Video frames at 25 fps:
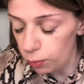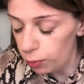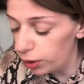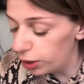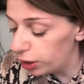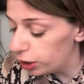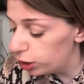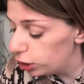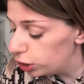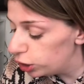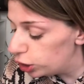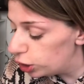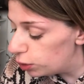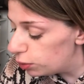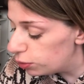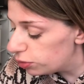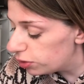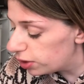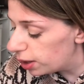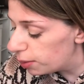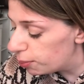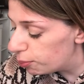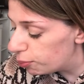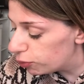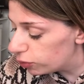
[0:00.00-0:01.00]
to use a
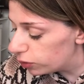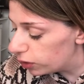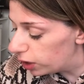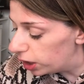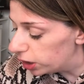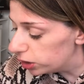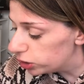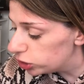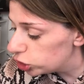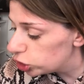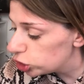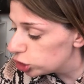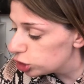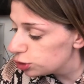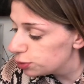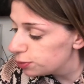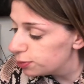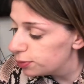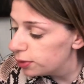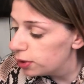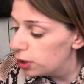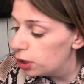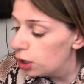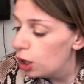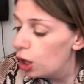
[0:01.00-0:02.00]
brush
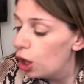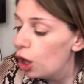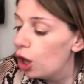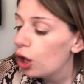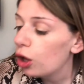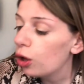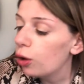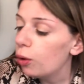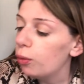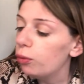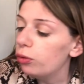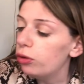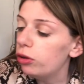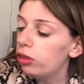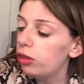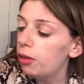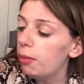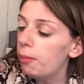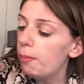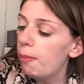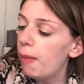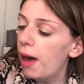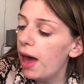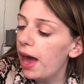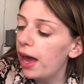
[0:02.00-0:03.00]
called the
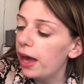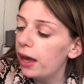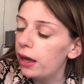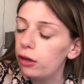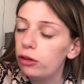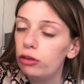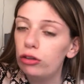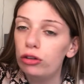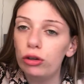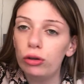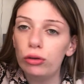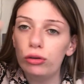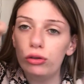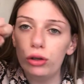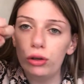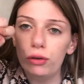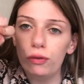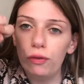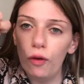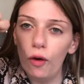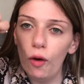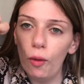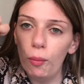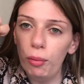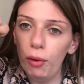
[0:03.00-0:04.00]
MAC
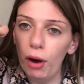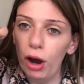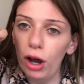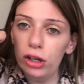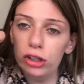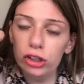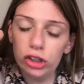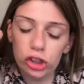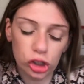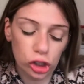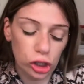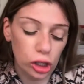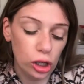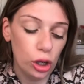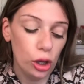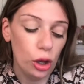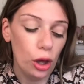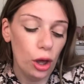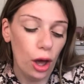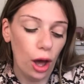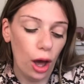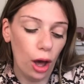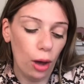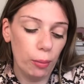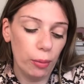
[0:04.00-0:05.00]
224 brush,
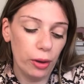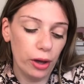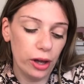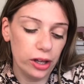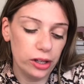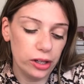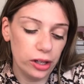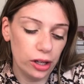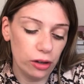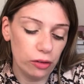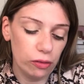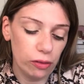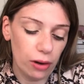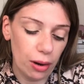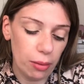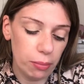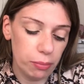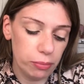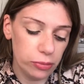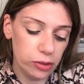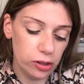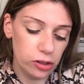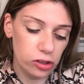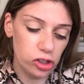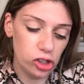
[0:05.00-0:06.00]
and we're going to grab
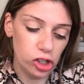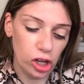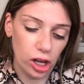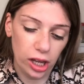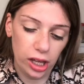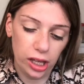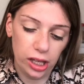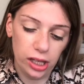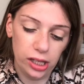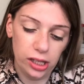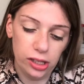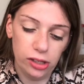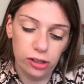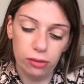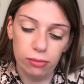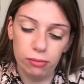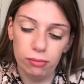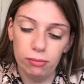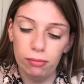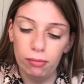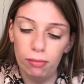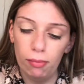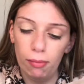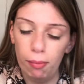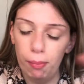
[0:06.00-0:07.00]
the shade
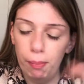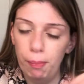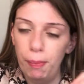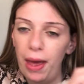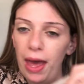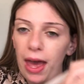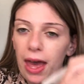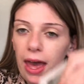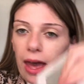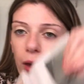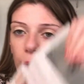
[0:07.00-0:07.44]
Bear,